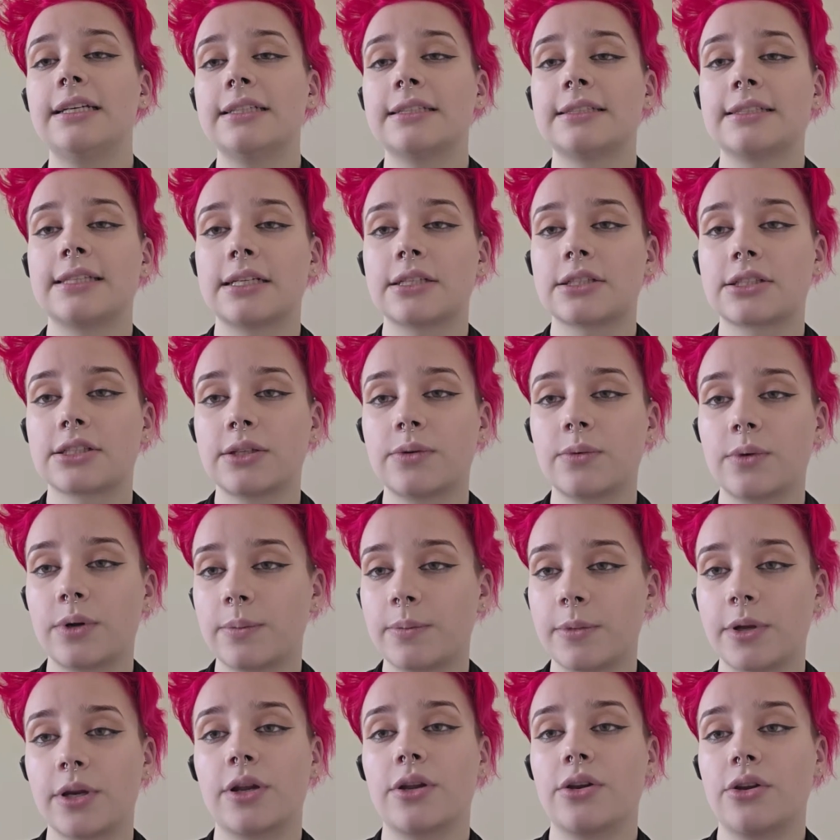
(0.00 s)
essentially what
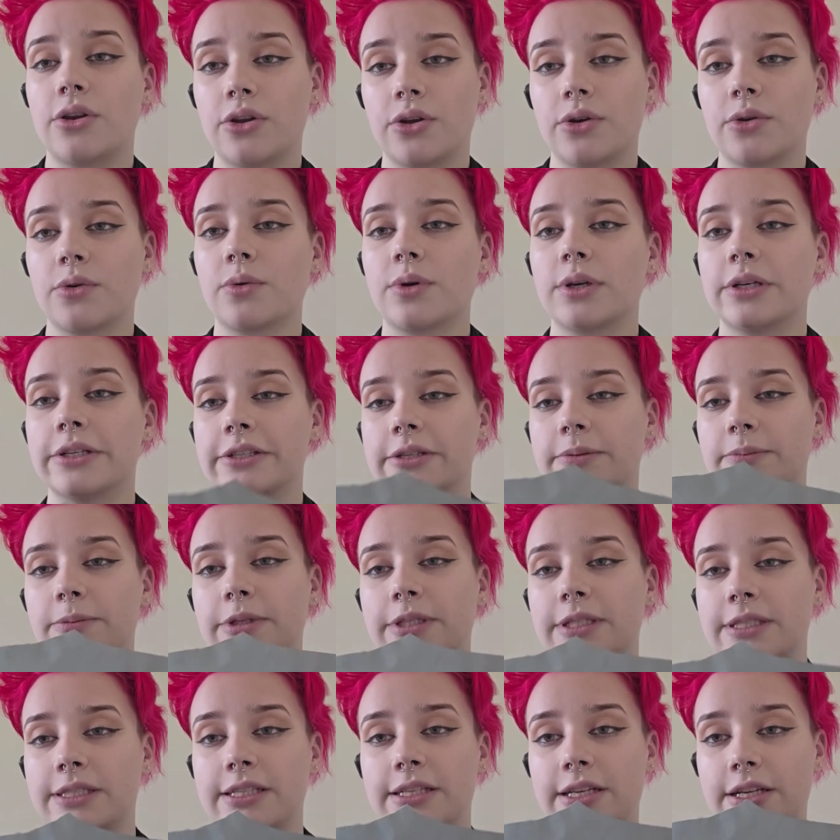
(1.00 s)
I'm gonna do is I'm
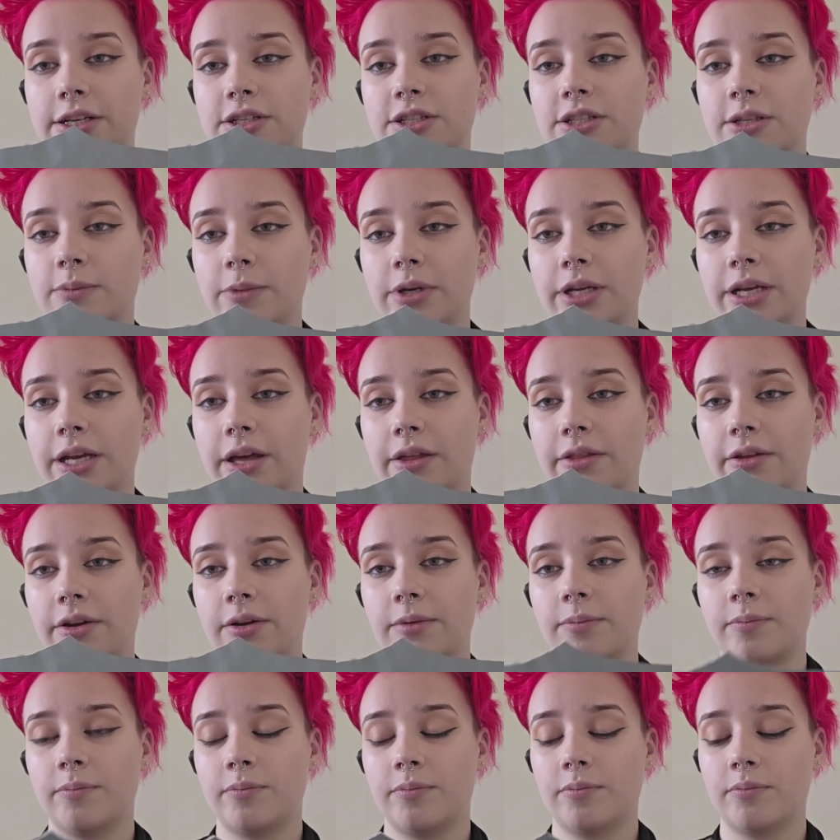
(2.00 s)
gonna stitch them
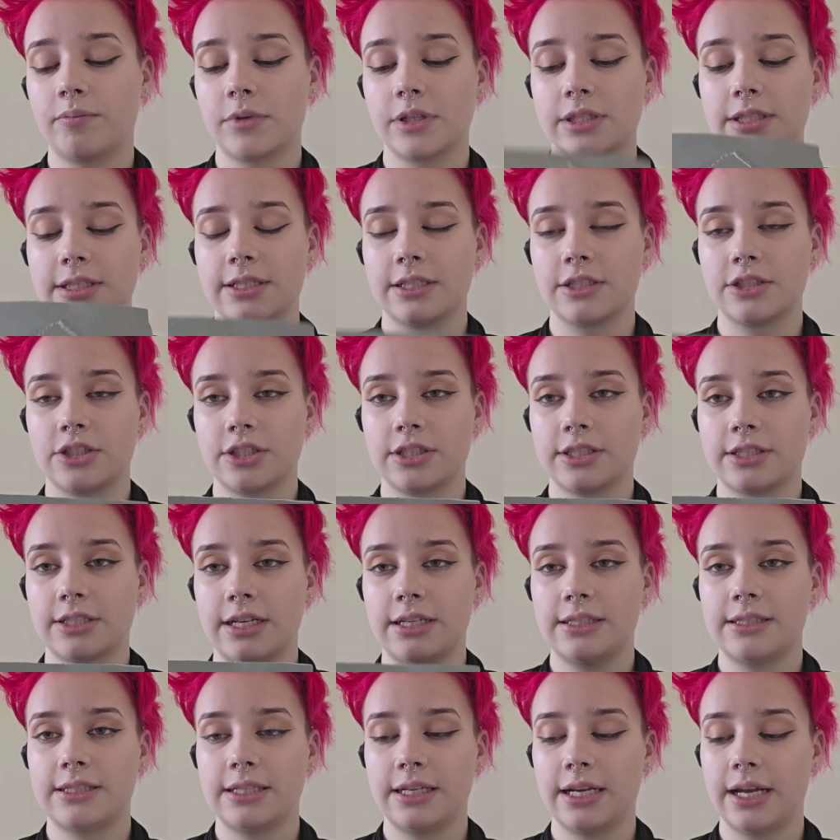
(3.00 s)
together. I'm gonna stitch the
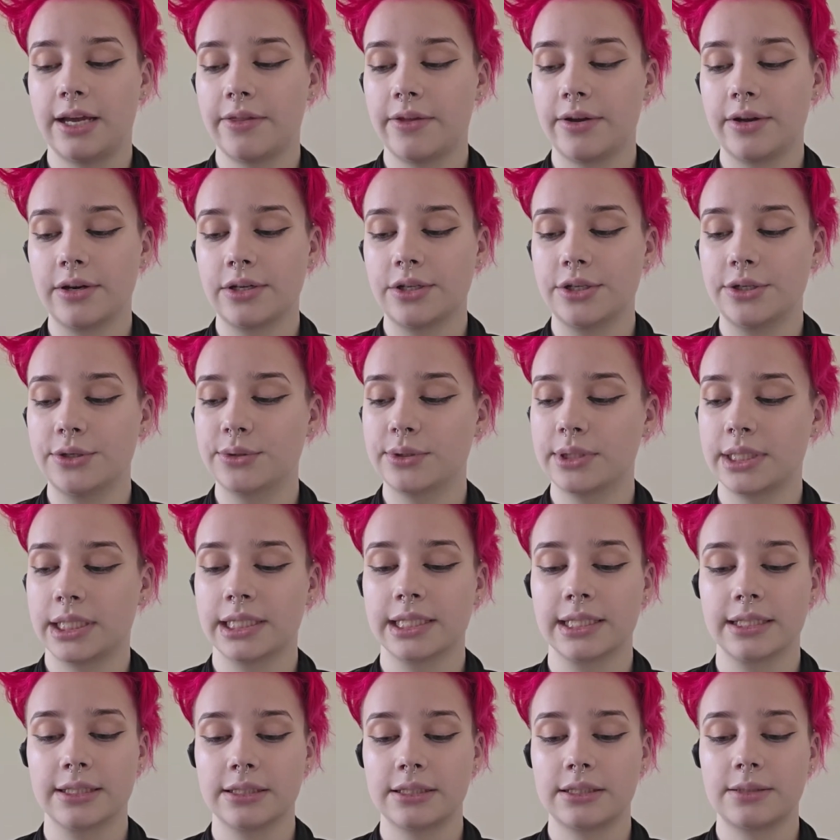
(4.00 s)
sides together
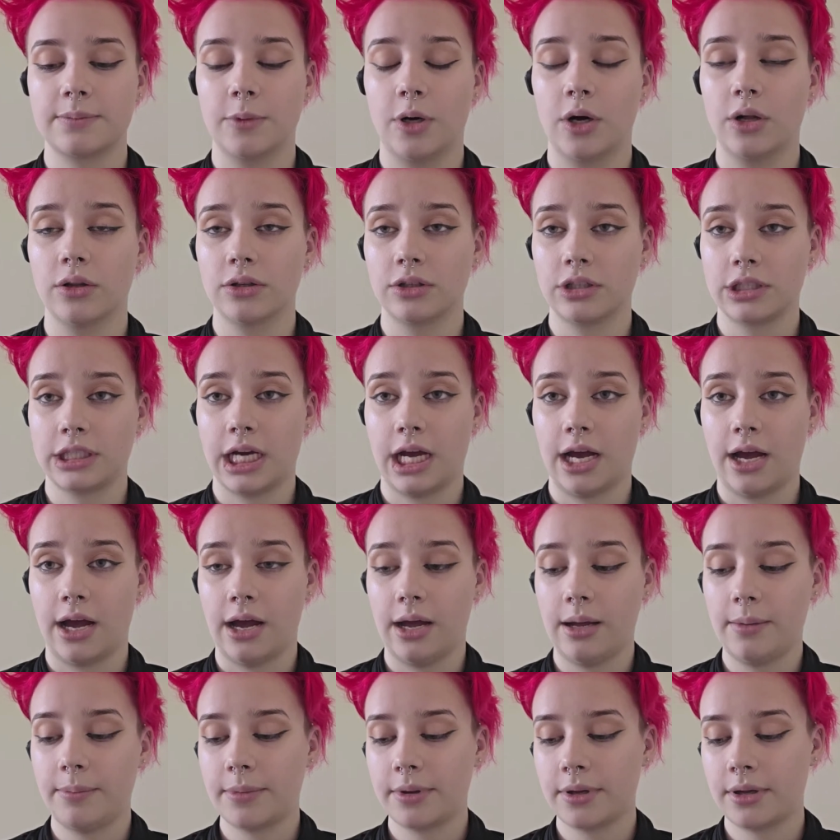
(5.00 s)
using the smaller
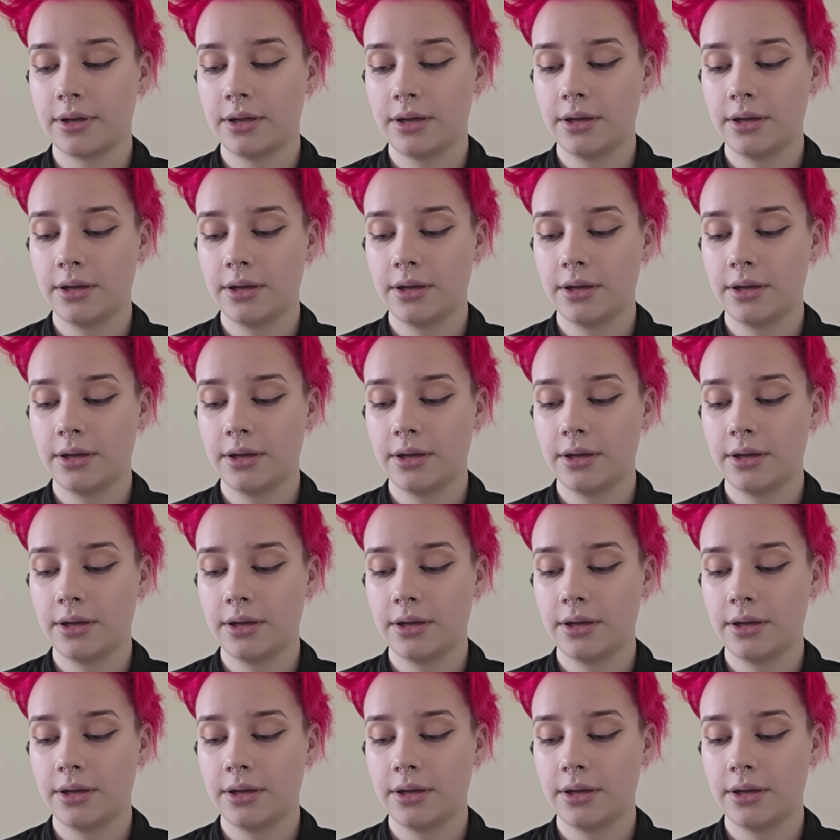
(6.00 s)
top